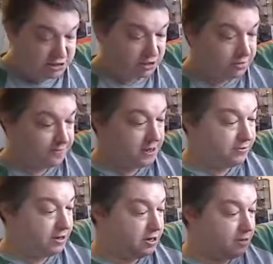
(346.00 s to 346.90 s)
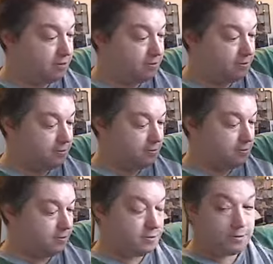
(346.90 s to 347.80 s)
Okay, so here we go.
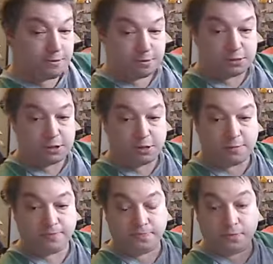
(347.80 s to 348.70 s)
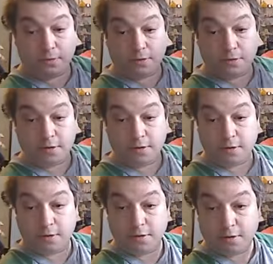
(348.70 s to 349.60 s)
So
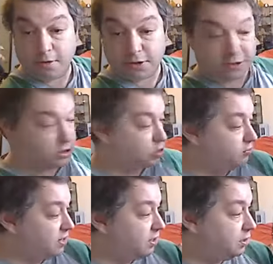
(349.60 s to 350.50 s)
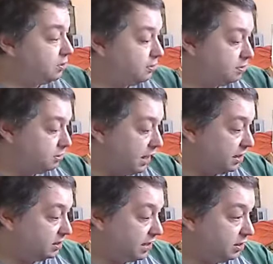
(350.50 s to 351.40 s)
the screen,
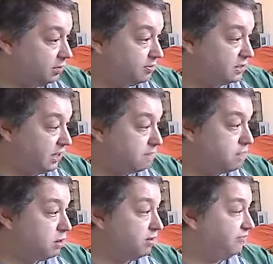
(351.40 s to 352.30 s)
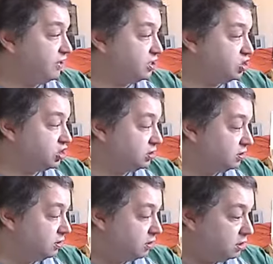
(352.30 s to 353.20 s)
I can tell you, is like a mirror
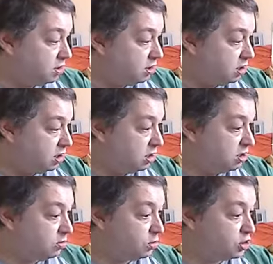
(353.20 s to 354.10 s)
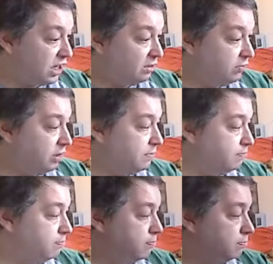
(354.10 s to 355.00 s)
finish, uh, which I
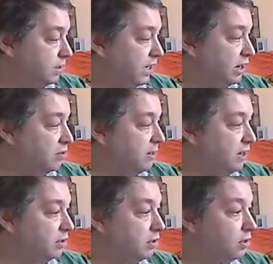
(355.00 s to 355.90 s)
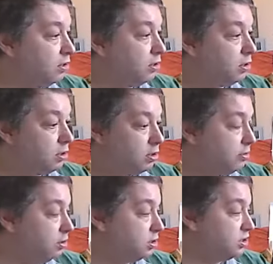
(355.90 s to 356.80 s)
don't really care about
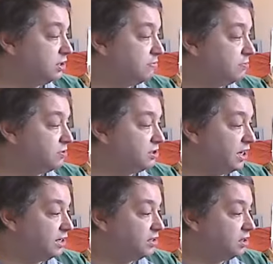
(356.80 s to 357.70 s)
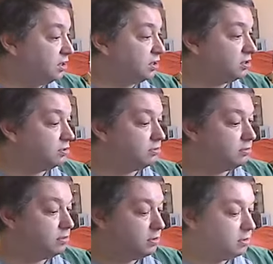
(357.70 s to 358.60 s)
because some people say it's a,